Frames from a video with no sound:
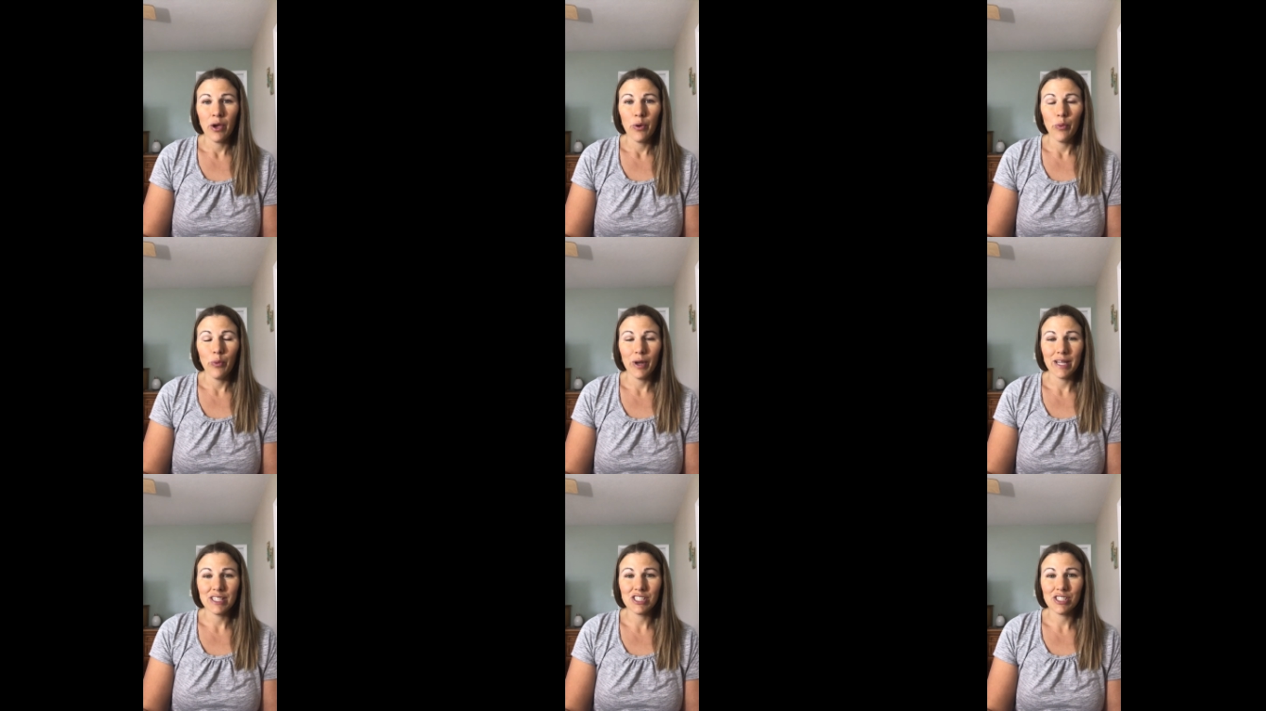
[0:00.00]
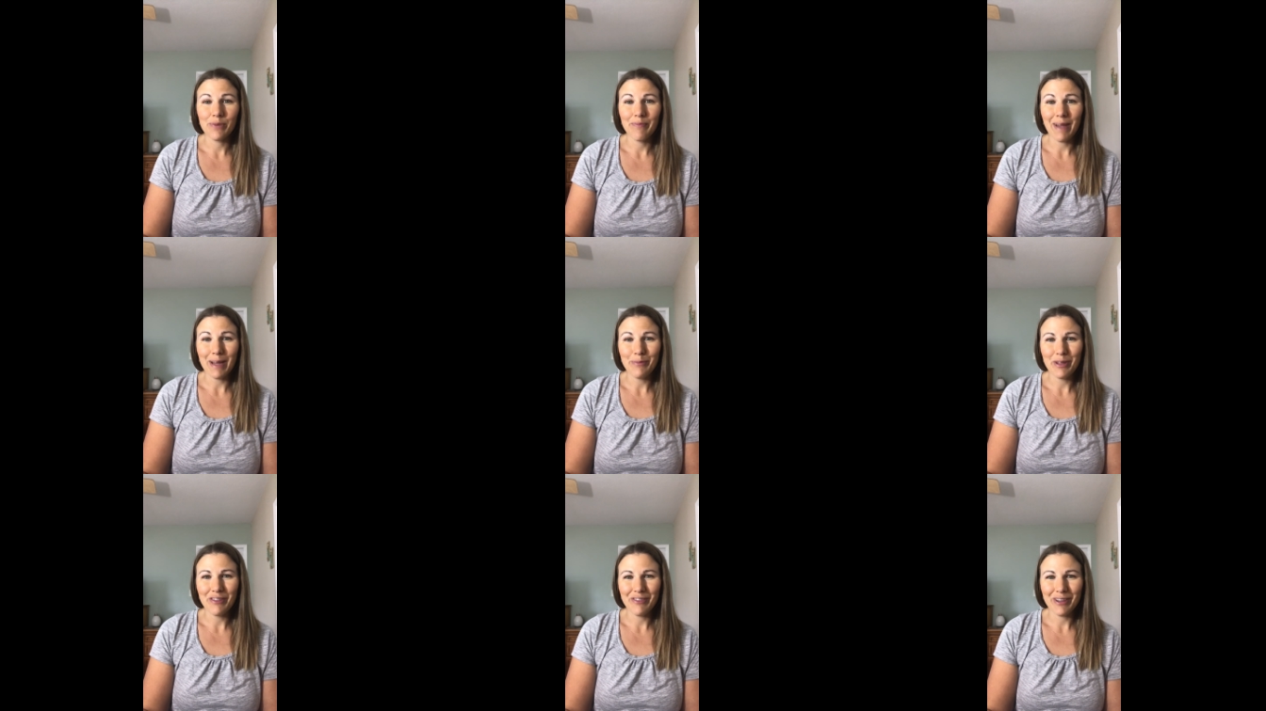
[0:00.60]
which made
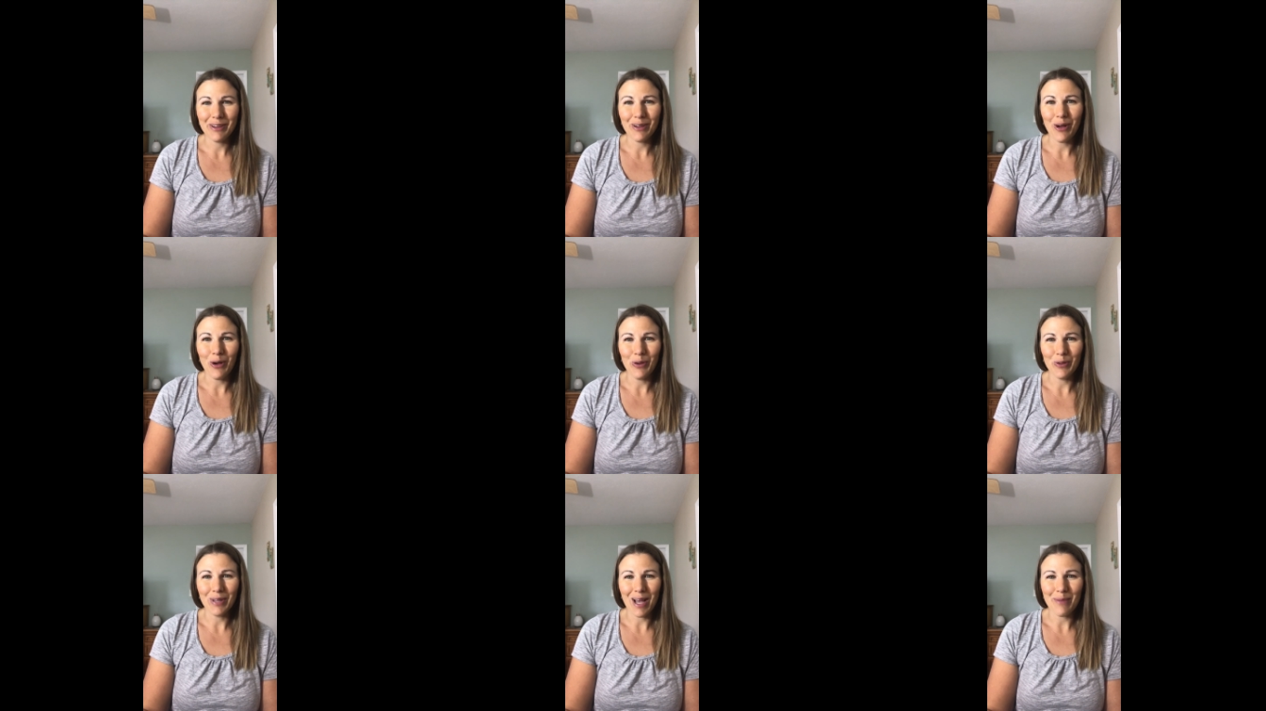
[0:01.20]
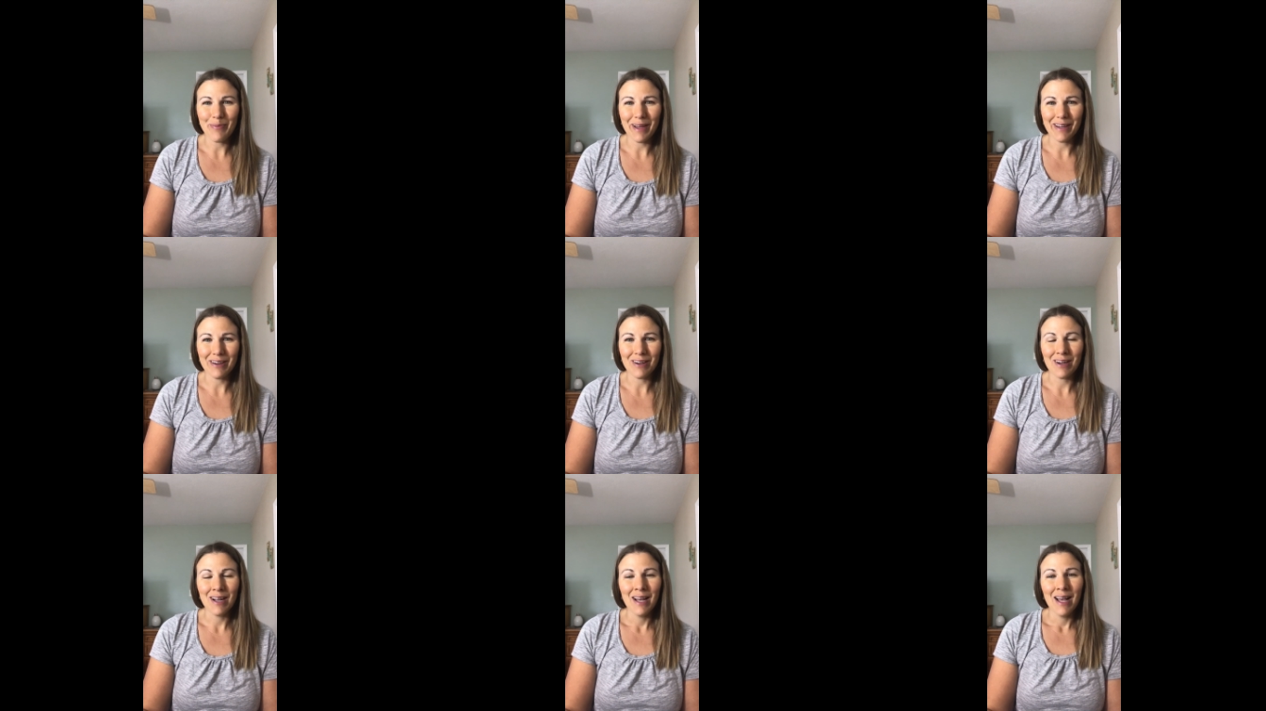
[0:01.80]
me feel a whole lot
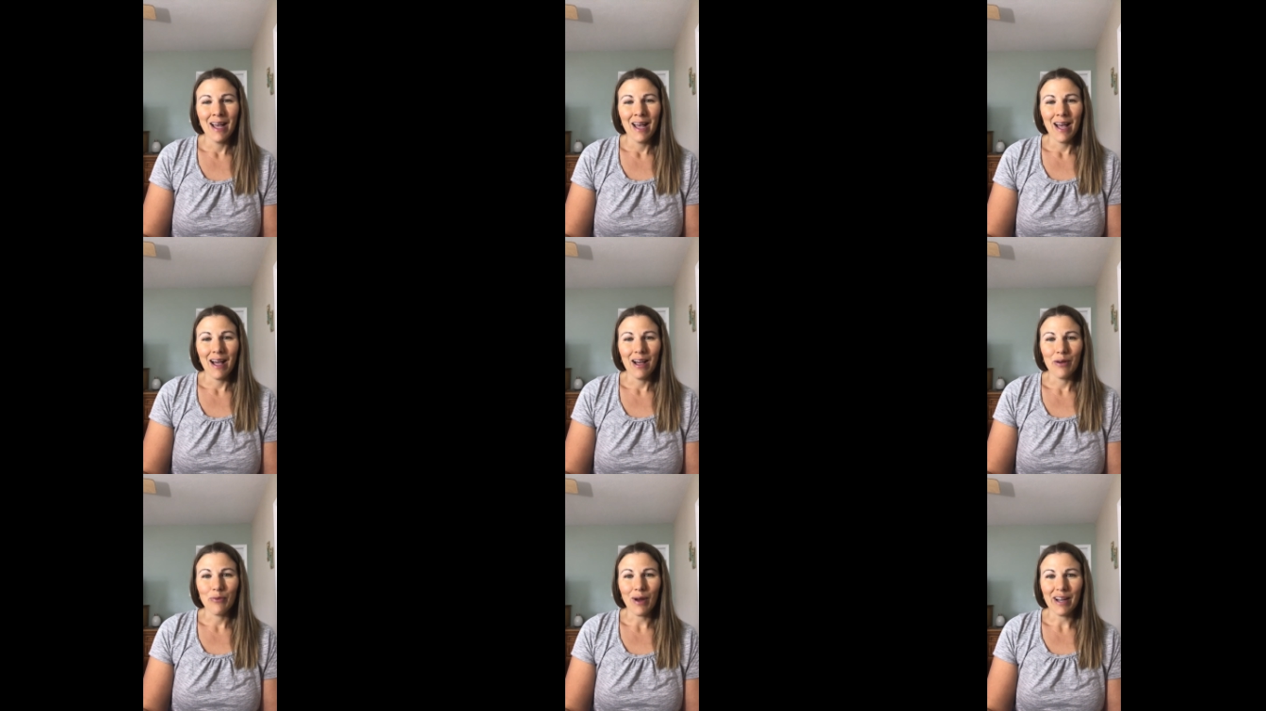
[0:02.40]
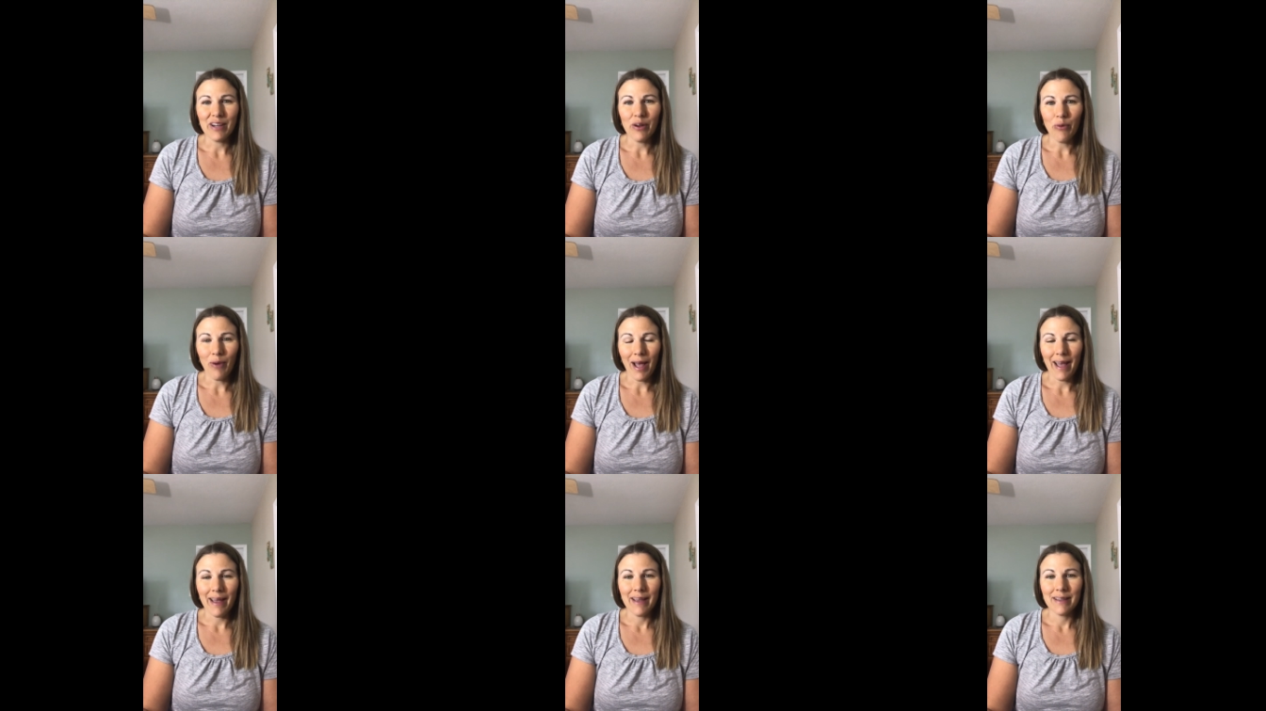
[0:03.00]
better. Uh, right
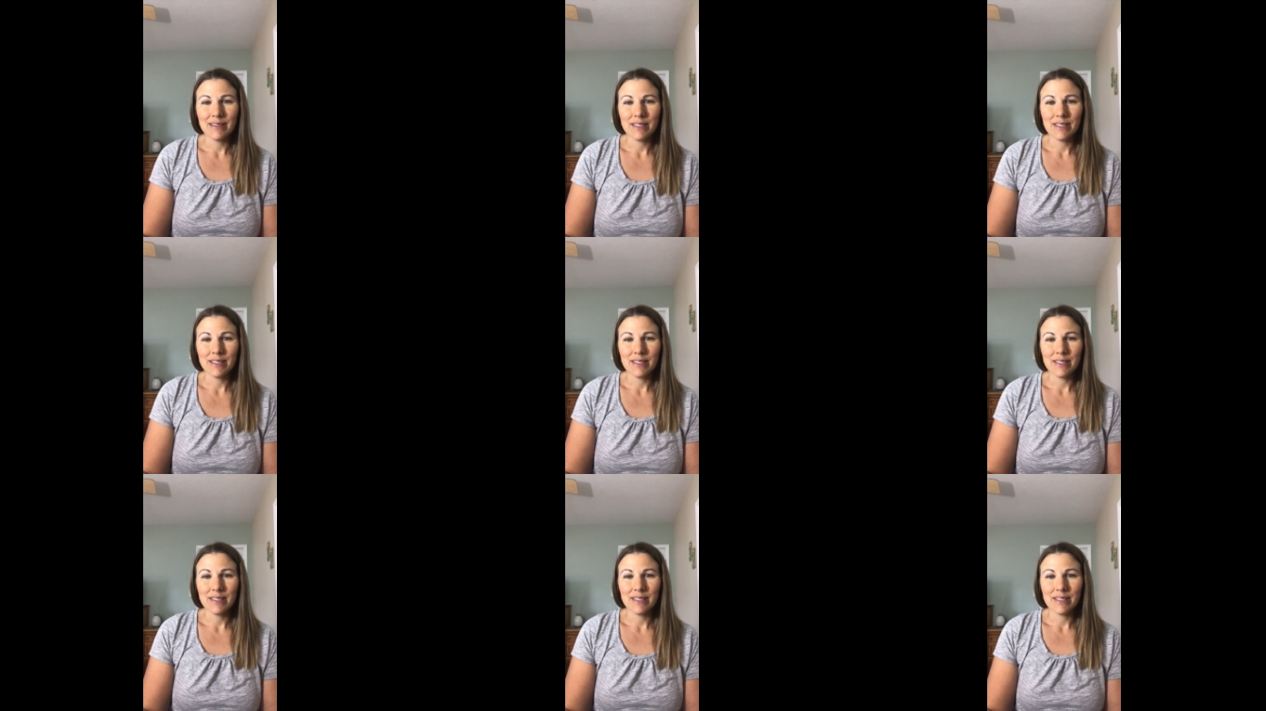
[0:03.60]
away.